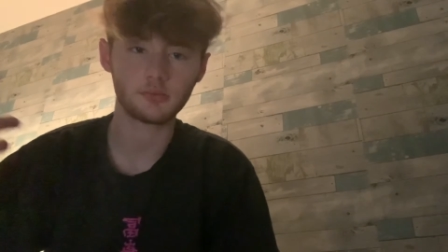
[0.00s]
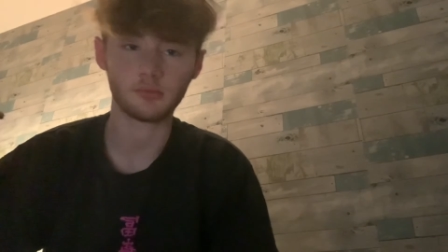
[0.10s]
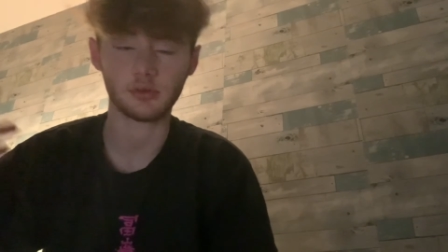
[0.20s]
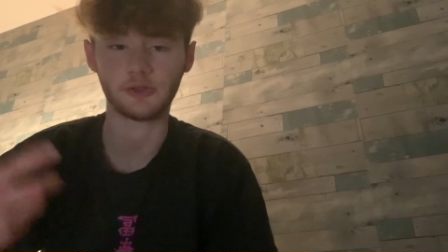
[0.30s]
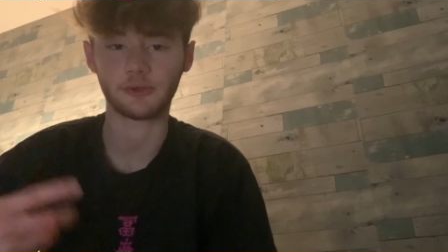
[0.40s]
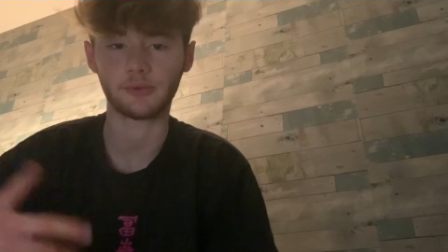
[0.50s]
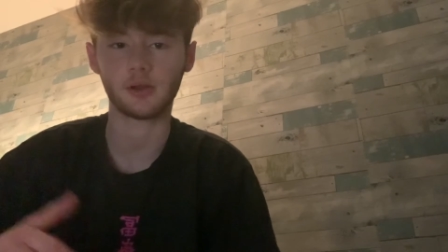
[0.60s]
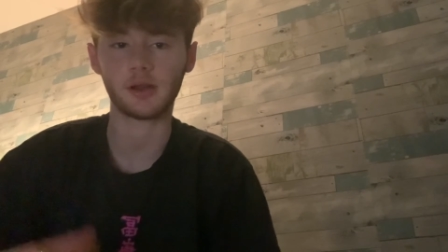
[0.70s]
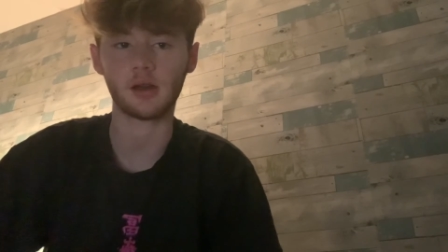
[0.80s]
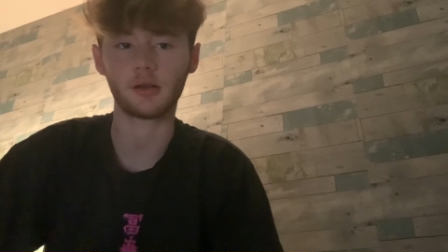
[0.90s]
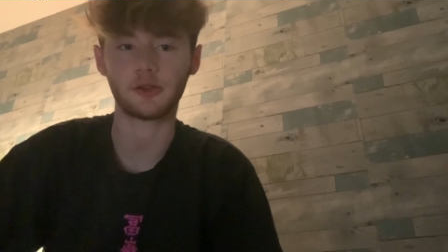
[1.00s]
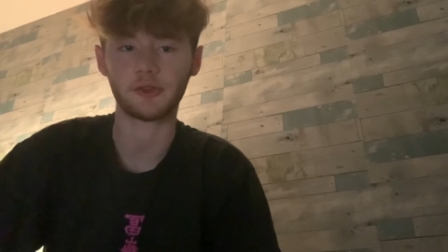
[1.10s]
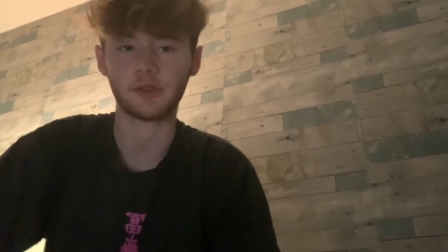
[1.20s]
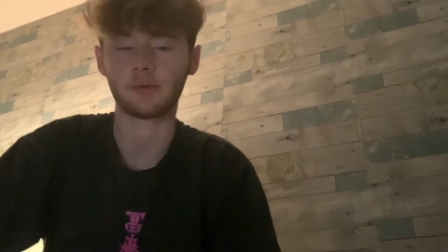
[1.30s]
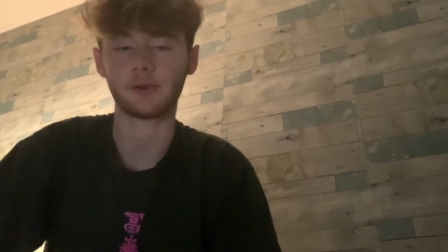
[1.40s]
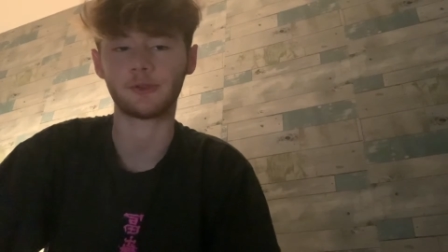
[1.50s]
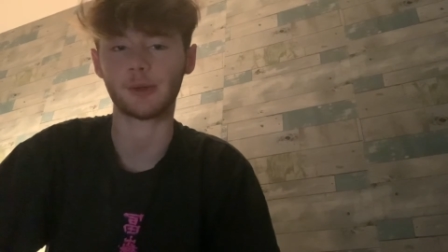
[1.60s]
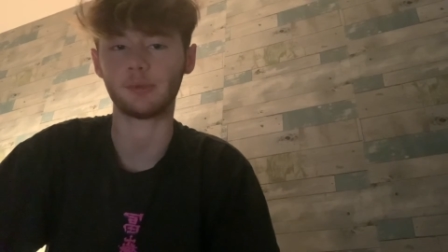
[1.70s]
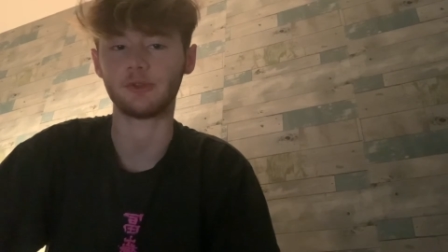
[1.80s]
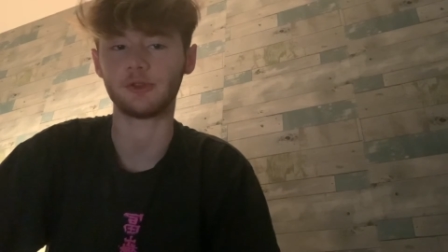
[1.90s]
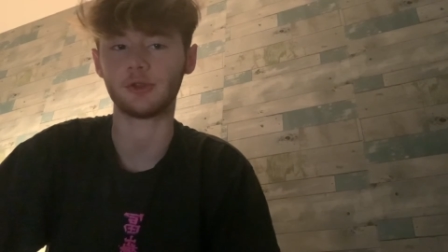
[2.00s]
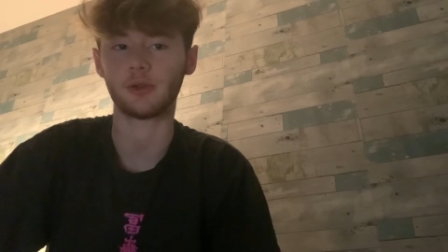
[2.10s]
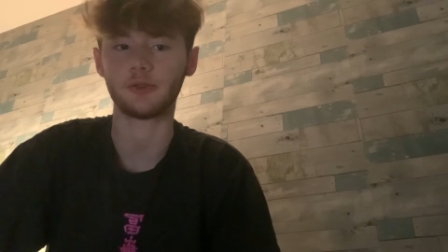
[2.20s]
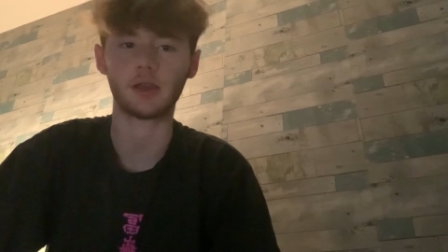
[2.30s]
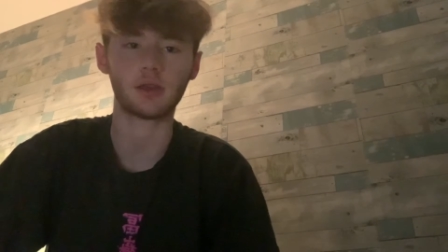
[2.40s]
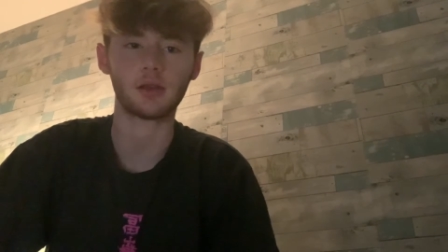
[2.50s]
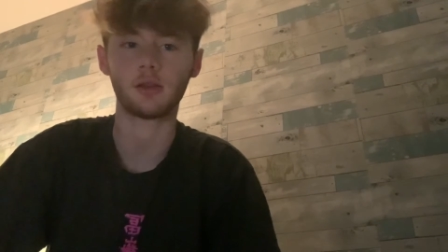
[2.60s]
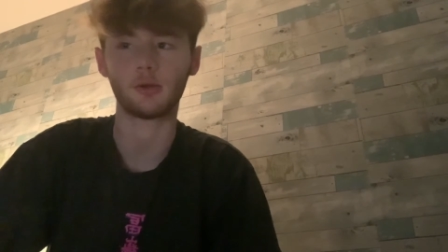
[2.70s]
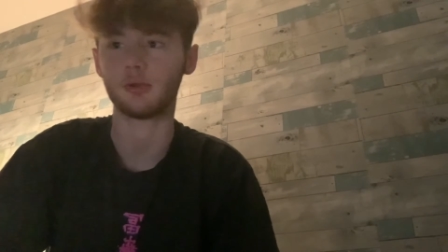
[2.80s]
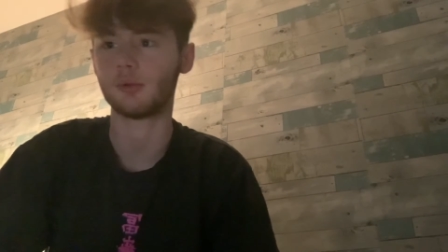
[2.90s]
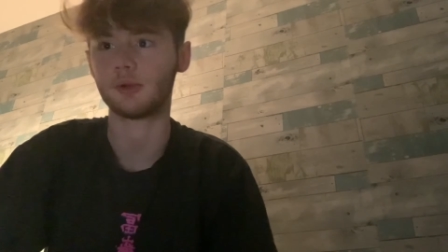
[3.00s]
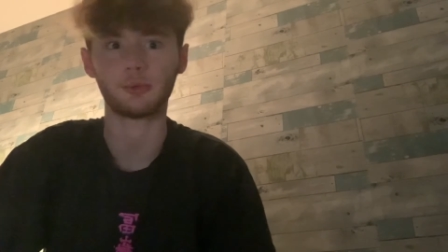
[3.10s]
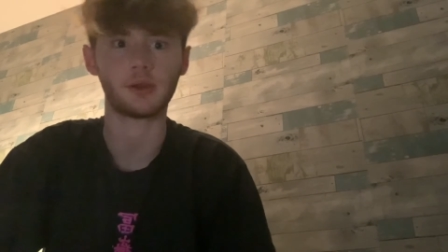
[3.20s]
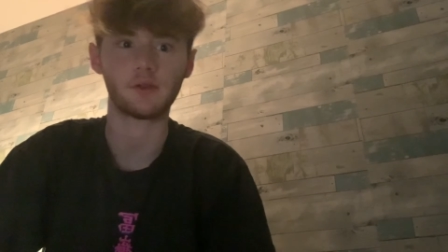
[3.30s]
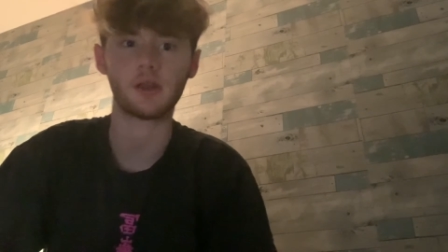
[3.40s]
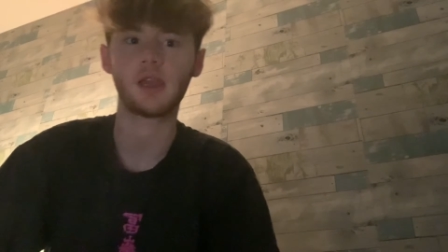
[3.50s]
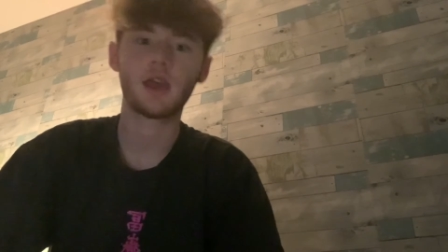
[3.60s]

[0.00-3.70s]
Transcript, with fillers: listen for right now because like the first time I listened to it, I was like, I don't know who he was, whatever.